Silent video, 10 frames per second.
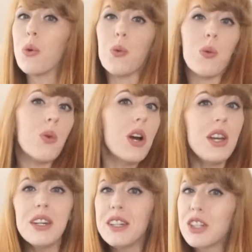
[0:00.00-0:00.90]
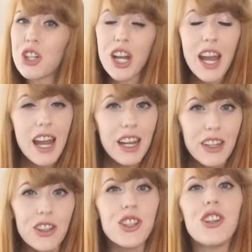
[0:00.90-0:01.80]
what has
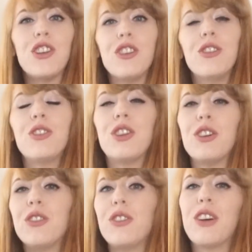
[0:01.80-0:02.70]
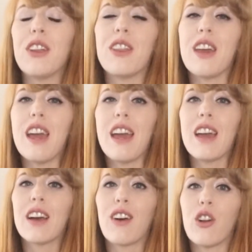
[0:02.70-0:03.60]
changed due to
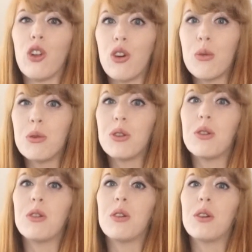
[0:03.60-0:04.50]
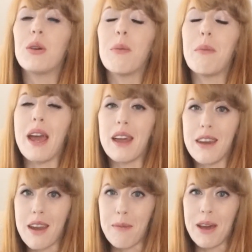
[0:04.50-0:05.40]
the global
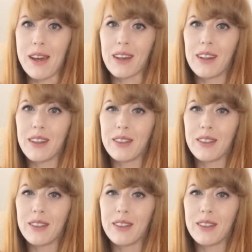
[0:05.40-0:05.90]
pandemic.